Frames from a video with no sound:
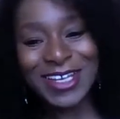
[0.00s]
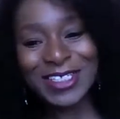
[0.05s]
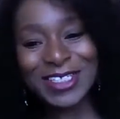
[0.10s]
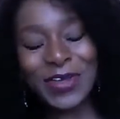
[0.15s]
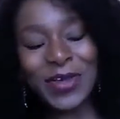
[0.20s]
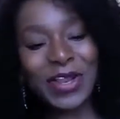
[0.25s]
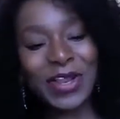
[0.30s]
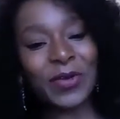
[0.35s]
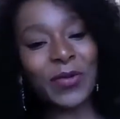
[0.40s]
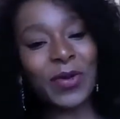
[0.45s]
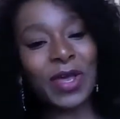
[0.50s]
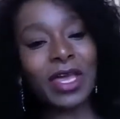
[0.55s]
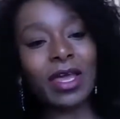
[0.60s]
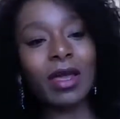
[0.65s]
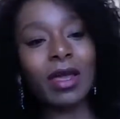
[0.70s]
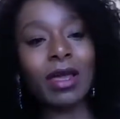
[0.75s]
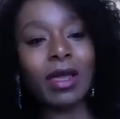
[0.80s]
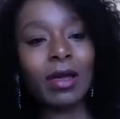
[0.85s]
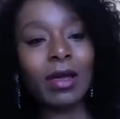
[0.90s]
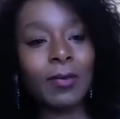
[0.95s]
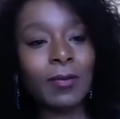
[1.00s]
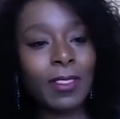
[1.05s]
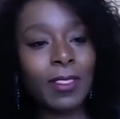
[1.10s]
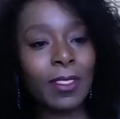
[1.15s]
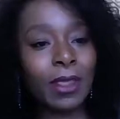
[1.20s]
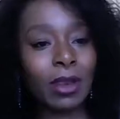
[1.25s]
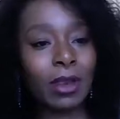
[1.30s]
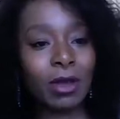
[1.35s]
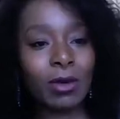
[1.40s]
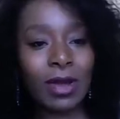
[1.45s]
So anyway,
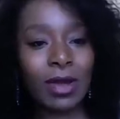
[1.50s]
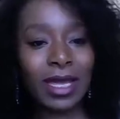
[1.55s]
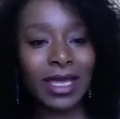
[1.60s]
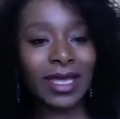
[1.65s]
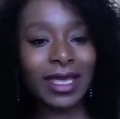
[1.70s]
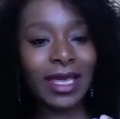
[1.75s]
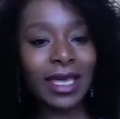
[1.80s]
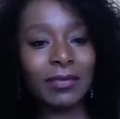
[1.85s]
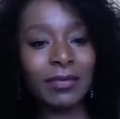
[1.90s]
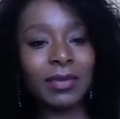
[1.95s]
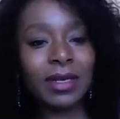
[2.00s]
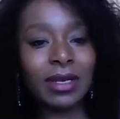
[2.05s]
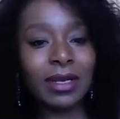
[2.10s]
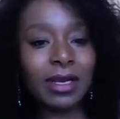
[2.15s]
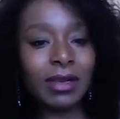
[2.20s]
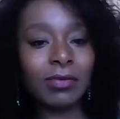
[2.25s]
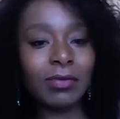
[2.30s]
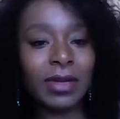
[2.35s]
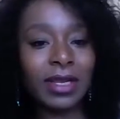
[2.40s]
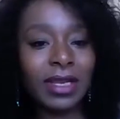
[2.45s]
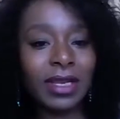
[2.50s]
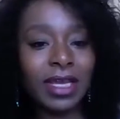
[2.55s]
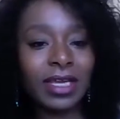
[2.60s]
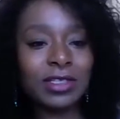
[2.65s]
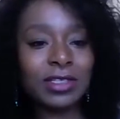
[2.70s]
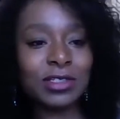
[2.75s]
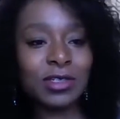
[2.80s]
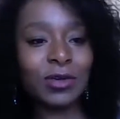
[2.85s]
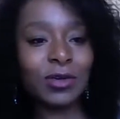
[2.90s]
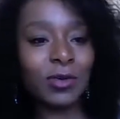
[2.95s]
I came in a little bit
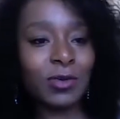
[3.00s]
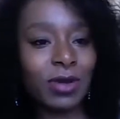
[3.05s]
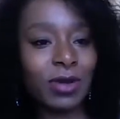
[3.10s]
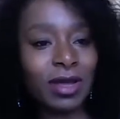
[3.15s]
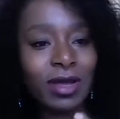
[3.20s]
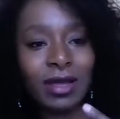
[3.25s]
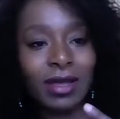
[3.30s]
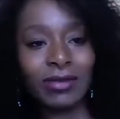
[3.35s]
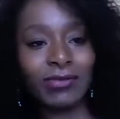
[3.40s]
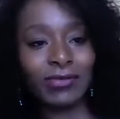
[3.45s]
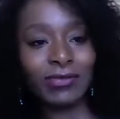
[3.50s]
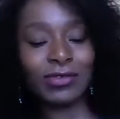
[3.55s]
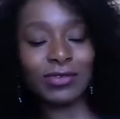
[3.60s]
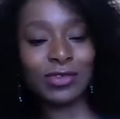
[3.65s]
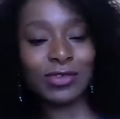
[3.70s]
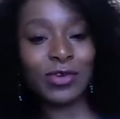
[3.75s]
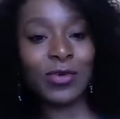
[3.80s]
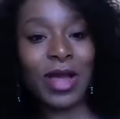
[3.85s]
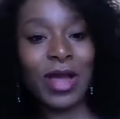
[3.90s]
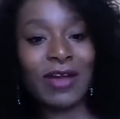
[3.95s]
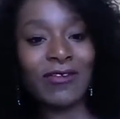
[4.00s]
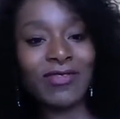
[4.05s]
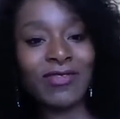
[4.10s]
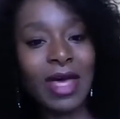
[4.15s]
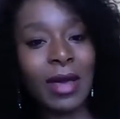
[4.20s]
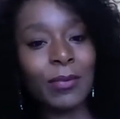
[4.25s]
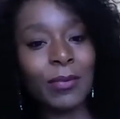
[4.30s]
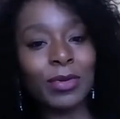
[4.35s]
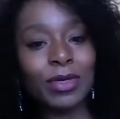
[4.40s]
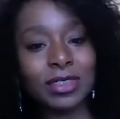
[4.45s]
late, so I don't have
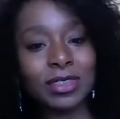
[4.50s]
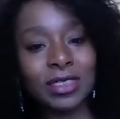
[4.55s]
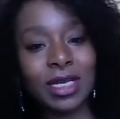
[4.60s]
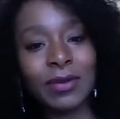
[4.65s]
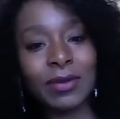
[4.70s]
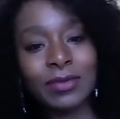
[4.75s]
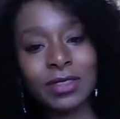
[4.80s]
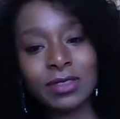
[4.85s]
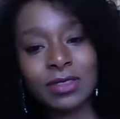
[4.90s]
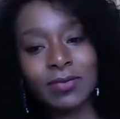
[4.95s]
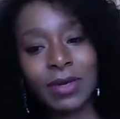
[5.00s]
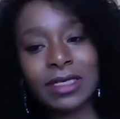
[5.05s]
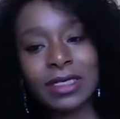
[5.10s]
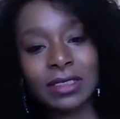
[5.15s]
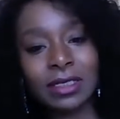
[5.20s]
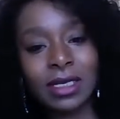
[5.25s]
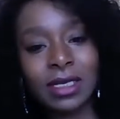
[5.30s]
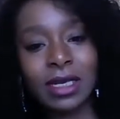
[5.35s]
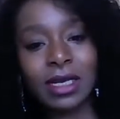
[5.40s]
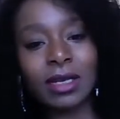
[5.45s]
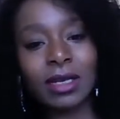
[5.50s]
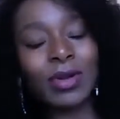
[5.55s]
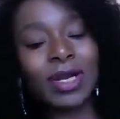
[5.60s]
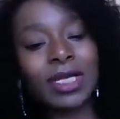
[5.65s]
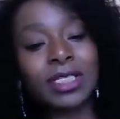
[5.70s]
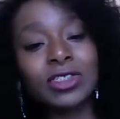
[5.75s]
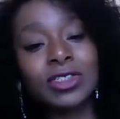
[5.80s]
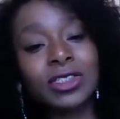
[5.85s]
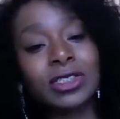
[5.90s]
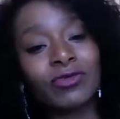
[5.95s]
that much time to spend in the clinic, but
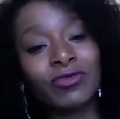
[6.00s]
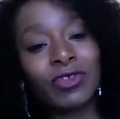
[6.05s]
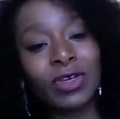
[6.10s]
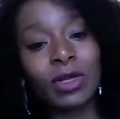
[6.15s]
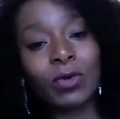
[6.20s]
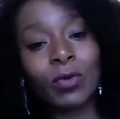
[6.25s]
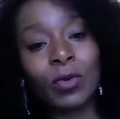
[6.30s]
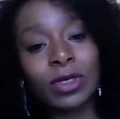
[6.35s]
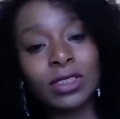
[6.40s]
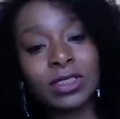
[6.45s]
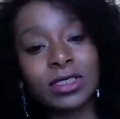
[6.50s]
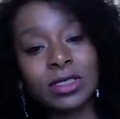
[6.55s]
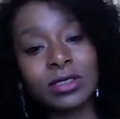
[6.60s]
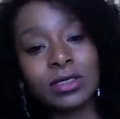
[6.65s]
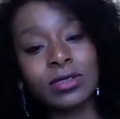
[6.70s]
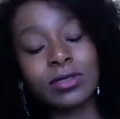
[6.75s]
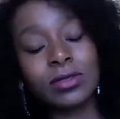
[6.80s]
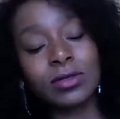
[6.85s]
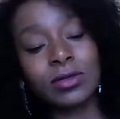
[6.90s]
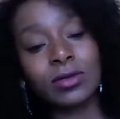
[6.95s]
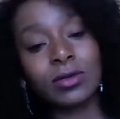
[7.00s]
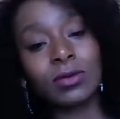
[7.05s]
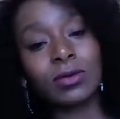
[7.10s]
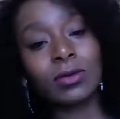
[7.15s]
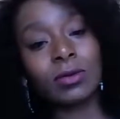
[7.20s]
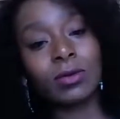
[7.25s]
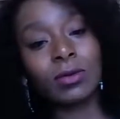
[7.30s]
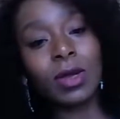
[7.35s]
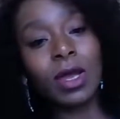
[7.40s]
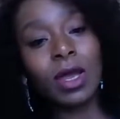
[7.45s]
I just really wanted
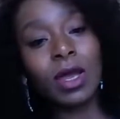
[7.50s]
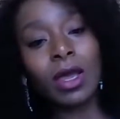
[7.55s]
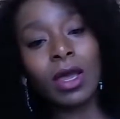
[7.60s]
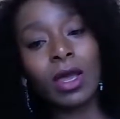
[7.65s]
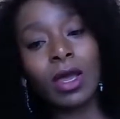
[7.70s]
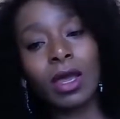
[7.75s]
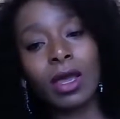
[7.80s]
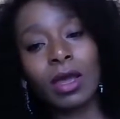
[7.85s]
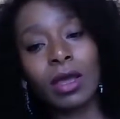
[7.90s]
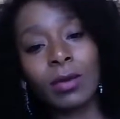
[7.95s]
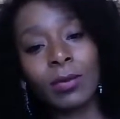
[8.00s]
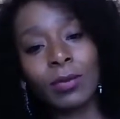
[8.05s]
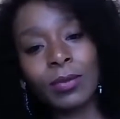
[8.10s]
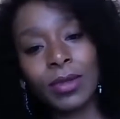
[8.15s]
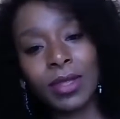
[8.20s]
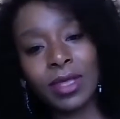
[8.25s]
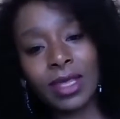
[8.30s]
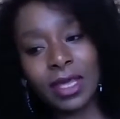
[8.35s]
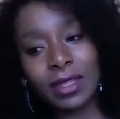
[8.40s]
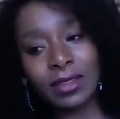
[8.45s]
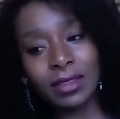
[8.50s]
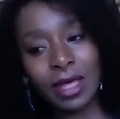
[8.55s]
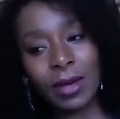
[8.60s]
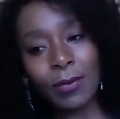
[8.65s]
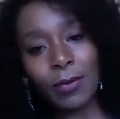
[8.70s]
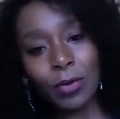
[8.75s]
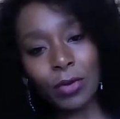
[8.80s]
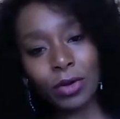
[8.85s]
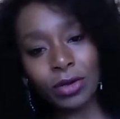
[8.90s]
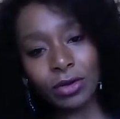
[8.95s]
to get
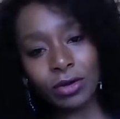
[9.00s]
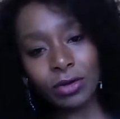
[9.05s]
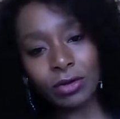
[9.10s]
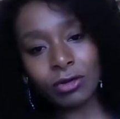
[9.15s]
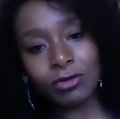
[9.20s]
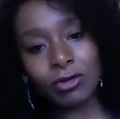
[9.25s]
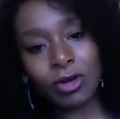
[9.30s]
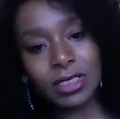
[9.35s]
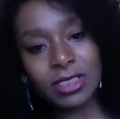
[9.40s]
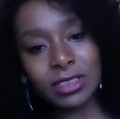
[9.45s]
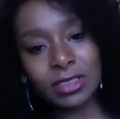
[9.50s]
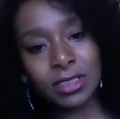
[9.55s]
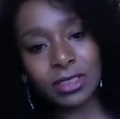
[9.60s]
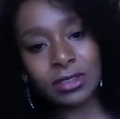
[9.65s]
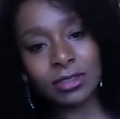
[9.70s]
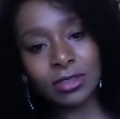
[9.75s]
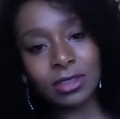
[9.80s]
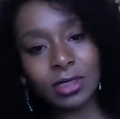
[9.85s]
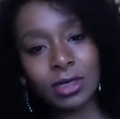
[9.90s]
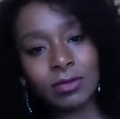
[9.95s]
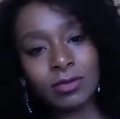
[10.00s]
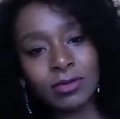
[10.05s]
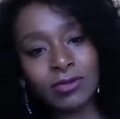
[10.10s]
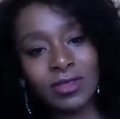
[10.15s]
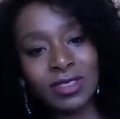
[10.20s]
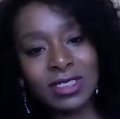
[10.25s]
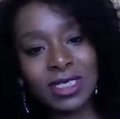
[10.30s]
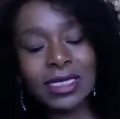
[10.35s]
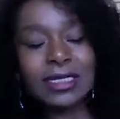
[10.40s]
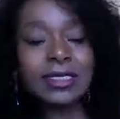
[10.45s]
that point across in terms of
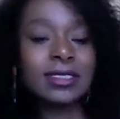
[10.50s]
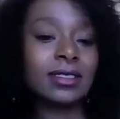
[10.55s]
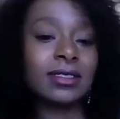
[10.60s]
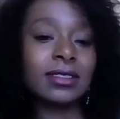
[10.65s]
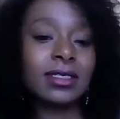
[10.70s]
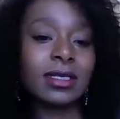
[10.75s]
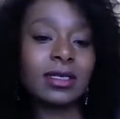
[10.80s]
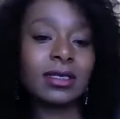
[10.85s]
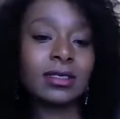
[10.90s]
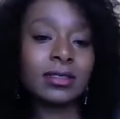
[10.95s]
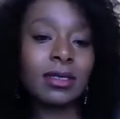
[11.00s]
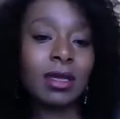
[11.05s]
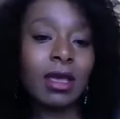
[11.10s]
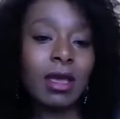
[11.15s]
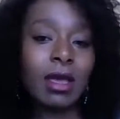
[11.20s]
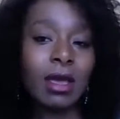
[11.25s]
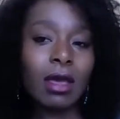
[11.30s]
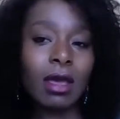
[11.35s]
the densities.